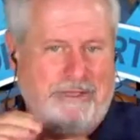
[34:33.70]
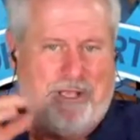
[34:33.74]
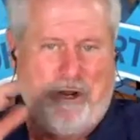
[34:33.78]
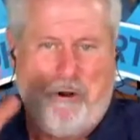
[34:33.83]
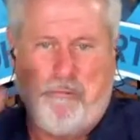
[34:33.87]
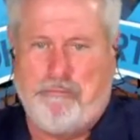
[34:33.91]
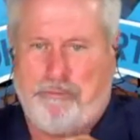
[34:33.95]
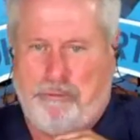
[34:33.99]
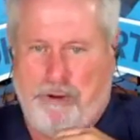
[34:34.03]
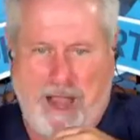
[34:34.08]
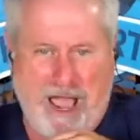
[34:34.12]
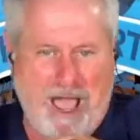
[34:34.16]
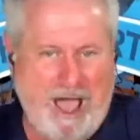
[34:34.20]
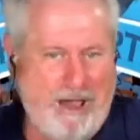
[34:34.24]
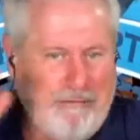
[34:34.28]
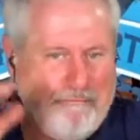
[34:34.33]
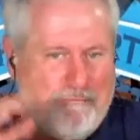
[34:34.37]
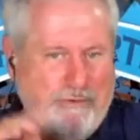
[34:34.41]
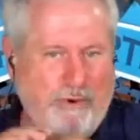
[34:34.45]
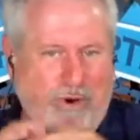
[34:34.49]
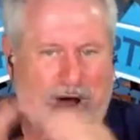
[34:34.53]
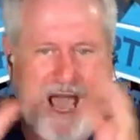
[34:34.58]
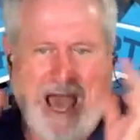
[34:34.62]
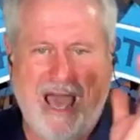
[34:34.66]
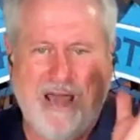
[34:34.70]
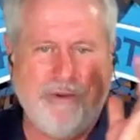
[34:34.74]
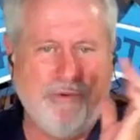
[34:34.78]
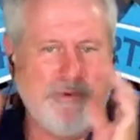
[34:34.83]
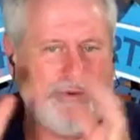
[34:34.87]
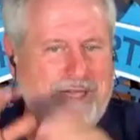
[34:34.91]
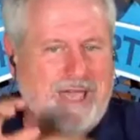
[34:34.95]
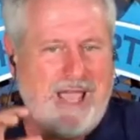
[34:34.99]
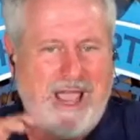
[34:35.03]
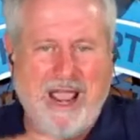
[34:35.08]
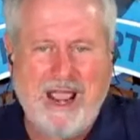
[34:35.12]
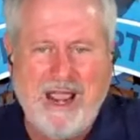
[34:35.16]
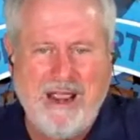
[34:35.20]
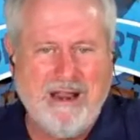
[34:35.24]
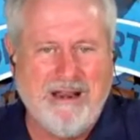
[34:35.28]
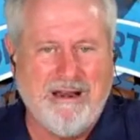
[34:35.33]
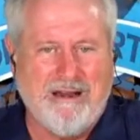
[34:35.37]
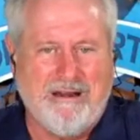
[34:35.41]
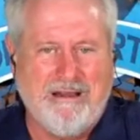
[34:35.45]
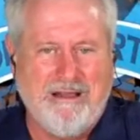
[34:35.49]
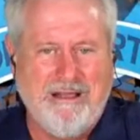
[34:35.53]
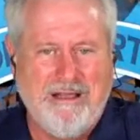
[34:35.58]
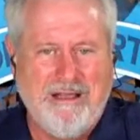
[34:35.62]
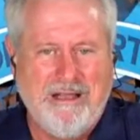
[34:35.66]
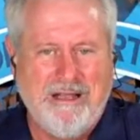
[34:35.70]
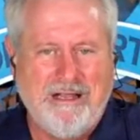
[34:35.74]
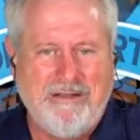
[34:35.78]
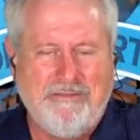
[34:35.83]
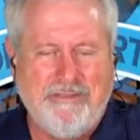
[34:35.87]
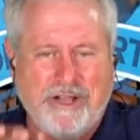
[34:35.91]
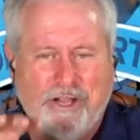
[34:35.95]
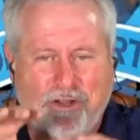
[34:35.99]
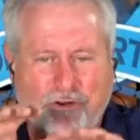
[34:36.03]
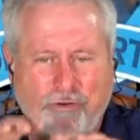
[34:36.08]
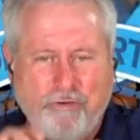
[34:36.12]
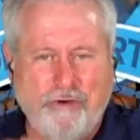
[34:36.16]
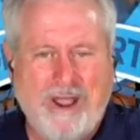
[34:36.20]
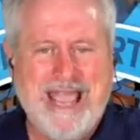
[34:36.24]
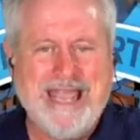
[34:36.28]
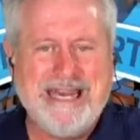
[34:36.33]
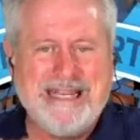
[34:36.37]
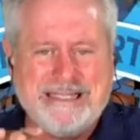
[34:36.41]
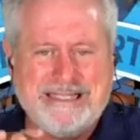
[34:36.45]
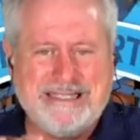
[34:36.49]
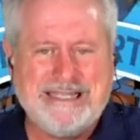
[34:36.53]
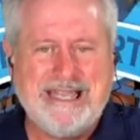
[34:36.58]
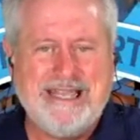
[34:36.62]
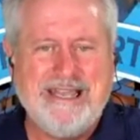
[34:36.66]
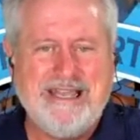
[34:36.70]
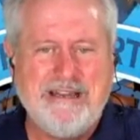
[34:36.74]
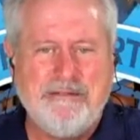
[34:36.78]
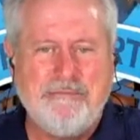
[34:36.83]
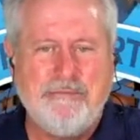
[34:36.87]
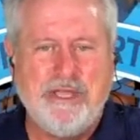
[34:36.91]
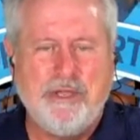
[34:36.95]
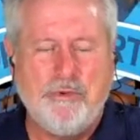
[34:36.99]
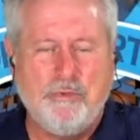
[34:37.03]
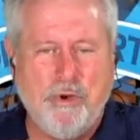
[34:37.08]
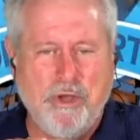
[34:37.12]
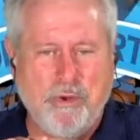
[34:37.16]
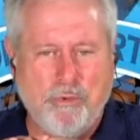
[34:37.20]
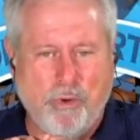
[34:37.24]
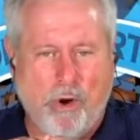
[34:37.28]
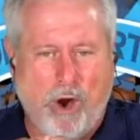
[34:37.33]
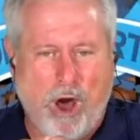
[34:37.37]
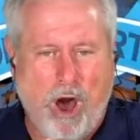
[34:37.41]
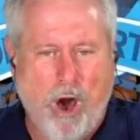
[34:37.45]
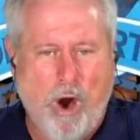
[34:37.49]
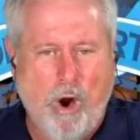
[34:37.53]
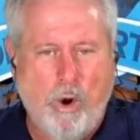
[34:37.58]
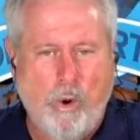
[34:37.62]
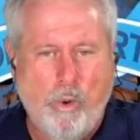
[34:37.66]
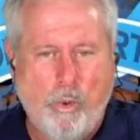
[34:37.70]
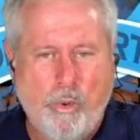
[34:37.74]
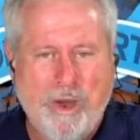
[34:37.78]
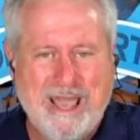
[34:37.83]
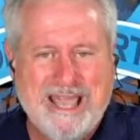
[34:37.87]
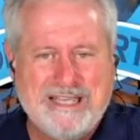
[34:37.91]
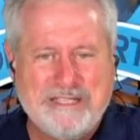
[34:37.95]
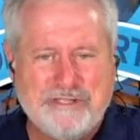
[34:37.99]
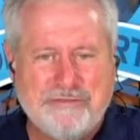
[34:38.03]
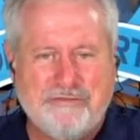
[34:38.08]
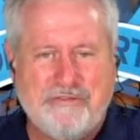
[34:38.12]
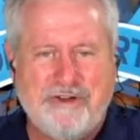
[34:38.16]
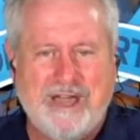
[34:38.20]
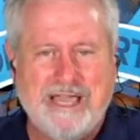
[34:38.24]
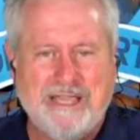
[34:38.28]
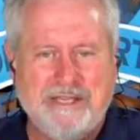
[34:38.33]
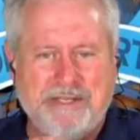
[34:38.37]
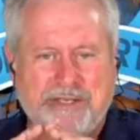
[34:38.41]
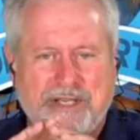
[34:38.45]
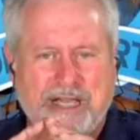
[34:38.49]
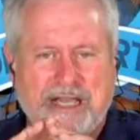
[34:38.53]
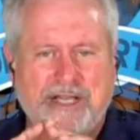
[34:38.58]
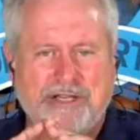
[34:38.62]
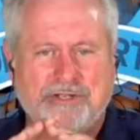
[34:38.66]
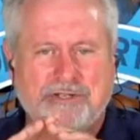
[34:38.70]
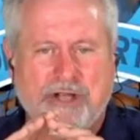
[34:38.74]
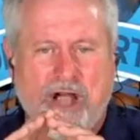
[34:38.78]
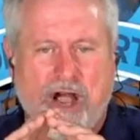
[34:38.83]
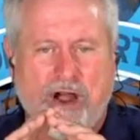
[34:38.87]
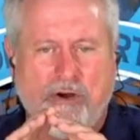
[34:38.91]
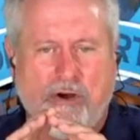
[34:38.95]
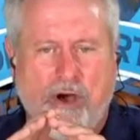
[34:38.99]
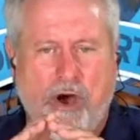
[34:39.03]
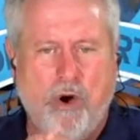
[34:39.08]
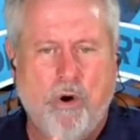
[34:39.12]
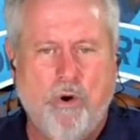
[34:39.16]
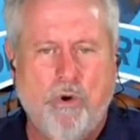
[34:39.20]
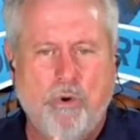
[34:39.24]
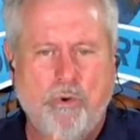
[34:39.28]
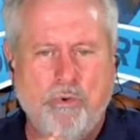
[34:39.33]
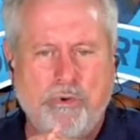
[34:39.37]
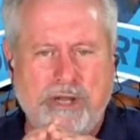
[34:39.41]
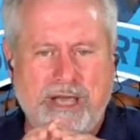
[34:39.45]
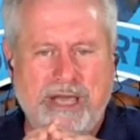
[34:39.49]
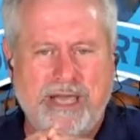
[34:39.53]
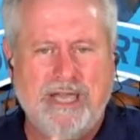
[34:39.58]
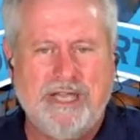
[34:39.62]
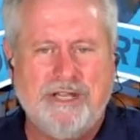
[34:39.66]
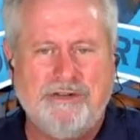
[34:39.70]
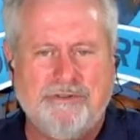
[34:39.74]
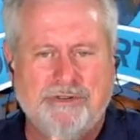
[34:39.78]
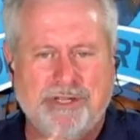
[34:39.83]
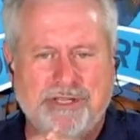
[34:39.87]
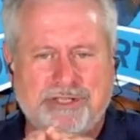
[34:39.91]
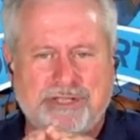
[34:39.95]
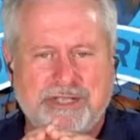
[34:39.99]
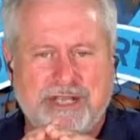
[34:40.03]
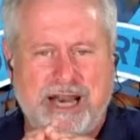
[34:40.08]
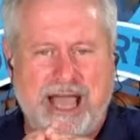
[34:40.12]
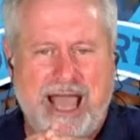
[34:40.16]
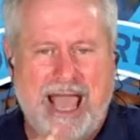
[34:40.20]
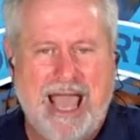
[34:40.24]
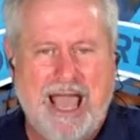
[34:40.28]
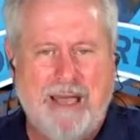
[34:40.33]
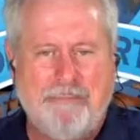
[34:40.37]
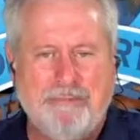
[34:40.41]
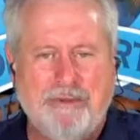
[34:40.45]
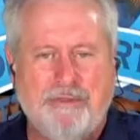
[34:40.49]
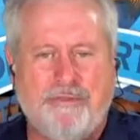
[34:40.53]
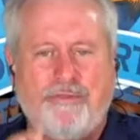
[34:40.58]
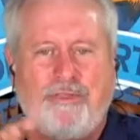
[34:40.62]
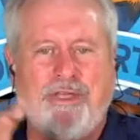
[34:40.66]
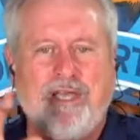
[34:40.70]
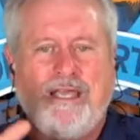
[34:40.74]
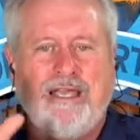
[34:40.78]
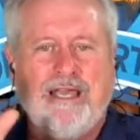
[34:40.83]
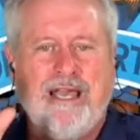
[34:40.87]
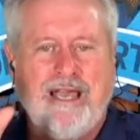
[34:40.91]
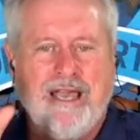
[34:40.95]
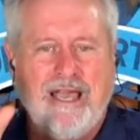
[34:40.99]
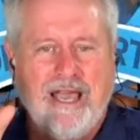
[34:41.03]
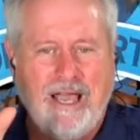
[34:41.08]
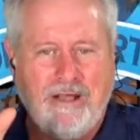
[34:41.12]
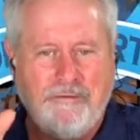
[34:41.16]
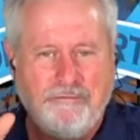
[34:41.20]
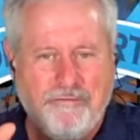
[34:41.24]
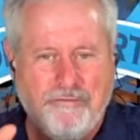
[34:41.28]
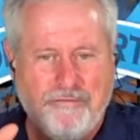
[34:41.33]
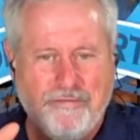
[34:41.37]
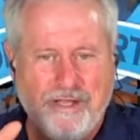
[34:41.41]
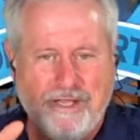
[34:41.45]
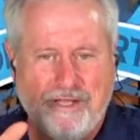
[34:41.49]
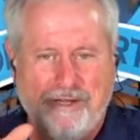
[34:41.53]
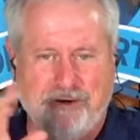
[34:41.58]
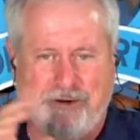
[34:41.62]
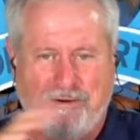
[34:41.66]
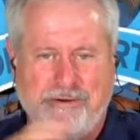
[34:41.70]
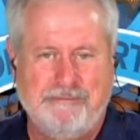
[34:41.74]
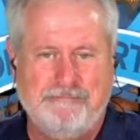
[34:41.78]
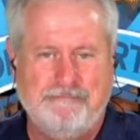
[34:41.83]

Proud Boy, I don't care. The greatest enemy we will always face is our own ignorance and apathy and fear.